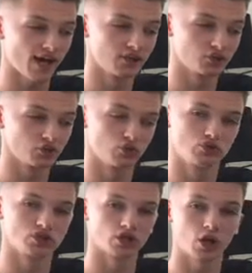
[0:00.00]
high
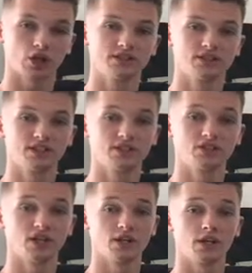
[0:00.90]
school to college
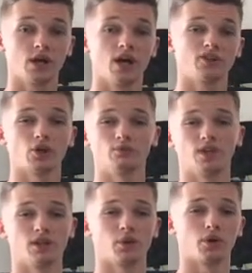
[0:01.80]
teaching, don't
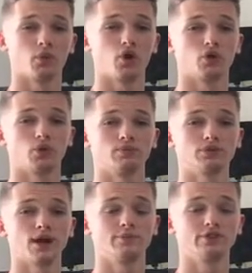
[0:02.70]
really want to work with
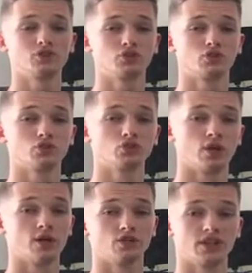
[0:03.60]
primary schools,
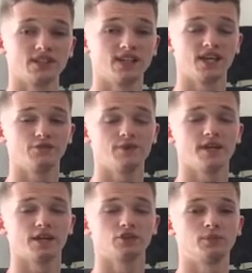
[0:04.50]
so this gave me
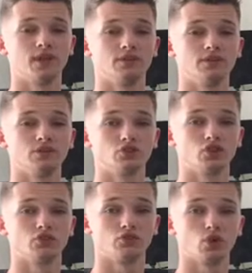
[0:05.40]
the experience
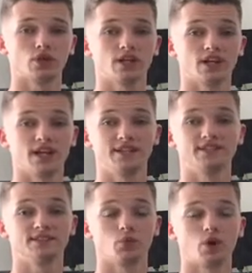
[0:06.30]
of looking
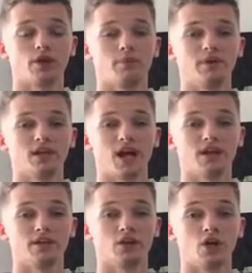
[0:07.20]
into what it'd be
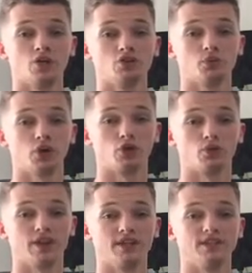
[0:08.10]
like to work
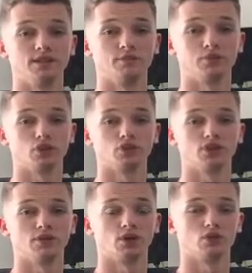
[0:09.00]
with 18+
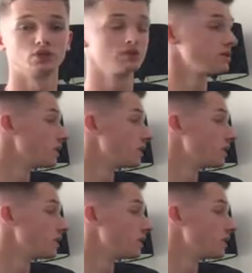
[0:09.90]
year olds.